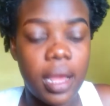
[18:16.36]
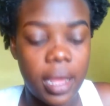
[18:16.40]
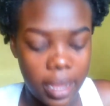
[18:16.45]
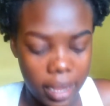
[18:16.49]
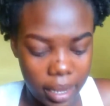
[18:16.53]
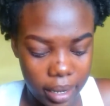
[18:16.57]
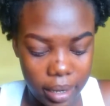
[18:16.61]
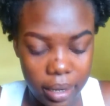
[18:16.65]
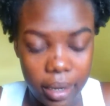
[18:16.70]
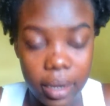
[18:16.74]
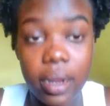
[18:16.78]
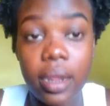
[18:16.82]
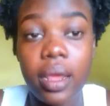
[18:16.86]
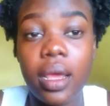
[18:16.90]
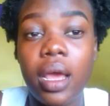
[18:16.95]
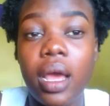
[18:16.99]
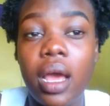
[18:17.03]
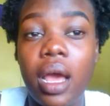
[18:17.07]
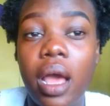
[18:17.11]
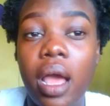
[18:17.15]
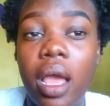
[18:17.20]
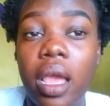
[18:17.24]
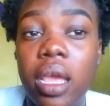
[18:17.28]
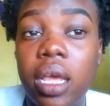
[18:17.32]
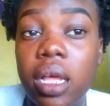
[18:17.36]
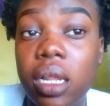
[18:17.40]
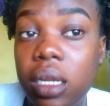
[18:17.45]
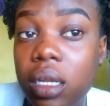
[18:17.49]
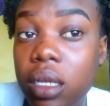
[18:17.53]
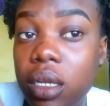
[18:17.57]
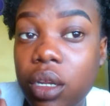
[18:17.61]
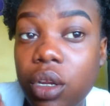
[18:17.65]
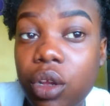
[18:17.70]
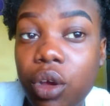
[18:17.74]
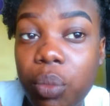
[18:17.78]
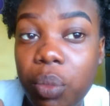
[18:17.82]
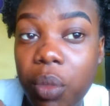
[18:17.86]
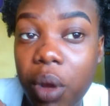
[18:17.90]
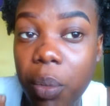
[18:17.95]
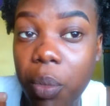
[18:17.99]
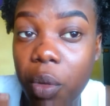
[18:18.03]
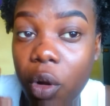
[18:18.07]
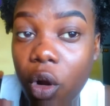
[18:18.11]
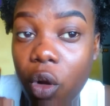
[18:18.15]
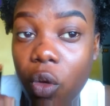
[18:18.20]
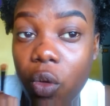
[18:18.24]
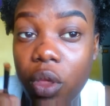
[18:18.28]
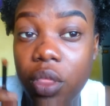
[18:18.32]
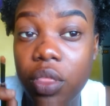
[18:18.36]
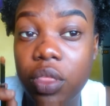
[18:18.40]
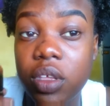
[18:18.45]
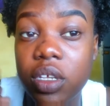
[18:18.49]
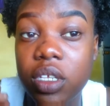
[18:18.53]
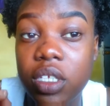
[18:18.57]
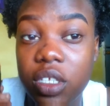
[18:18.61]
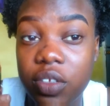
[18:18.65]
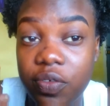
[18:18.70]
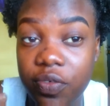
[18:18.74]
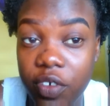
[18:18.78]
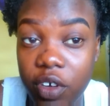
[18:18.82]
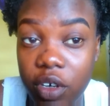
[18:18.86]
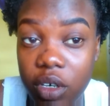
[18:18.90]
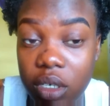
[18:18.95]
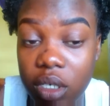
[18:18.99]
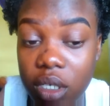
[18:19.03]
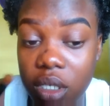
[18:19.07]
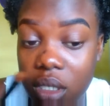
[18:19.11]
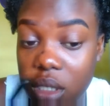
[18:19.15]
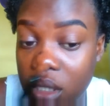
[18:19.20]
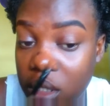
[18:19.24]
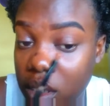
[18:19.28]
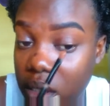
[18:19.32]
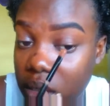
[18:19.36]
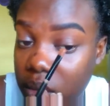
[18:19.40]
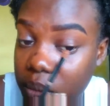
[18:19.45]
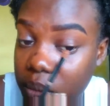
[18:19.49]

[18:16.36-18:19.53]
and I clean up my brow with this first